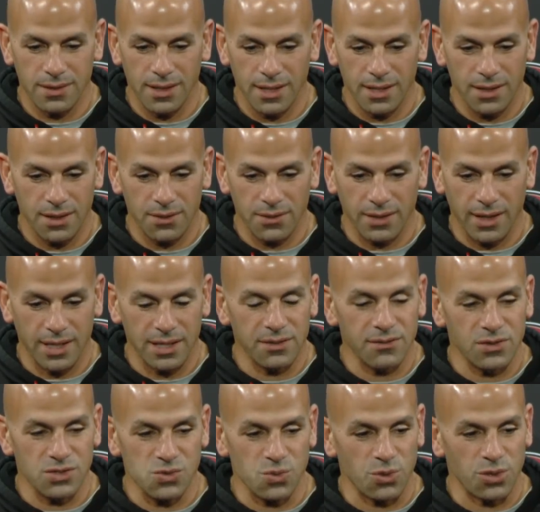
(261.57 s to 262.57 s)
I don't think any of
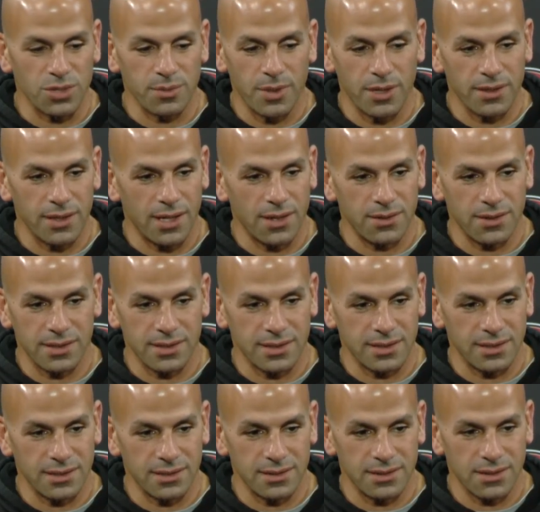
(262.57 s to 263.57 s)
us worry about out on
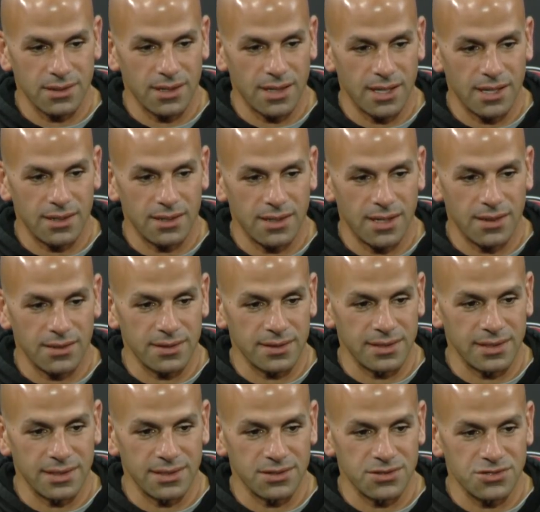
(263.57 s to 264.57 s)
the
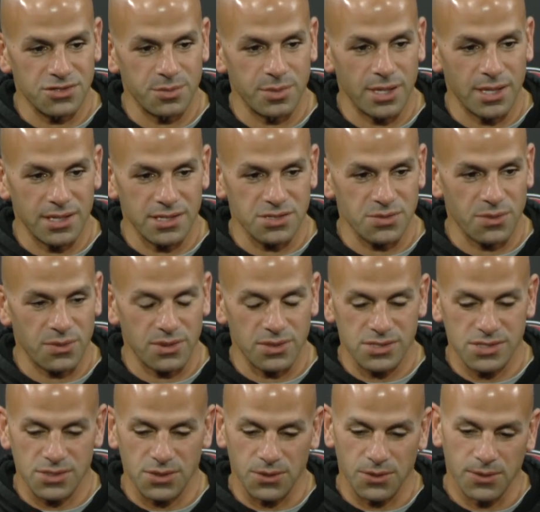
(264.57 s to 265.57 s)
edge, to be honest with you.
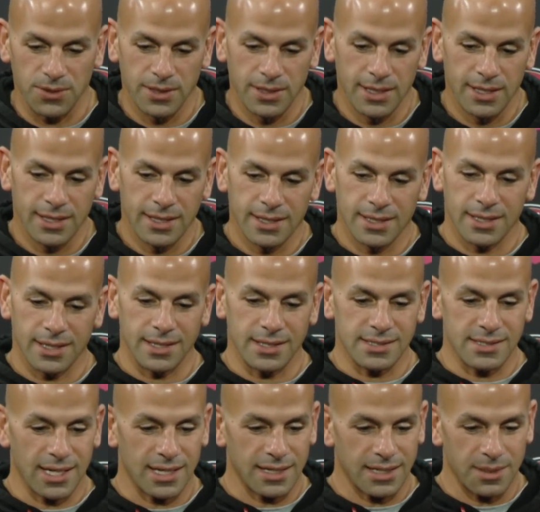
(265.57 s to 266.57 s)
So he's
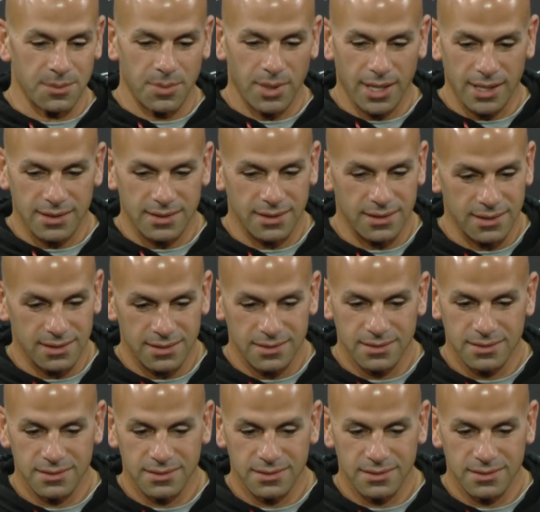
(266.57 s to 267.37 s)
got to get back to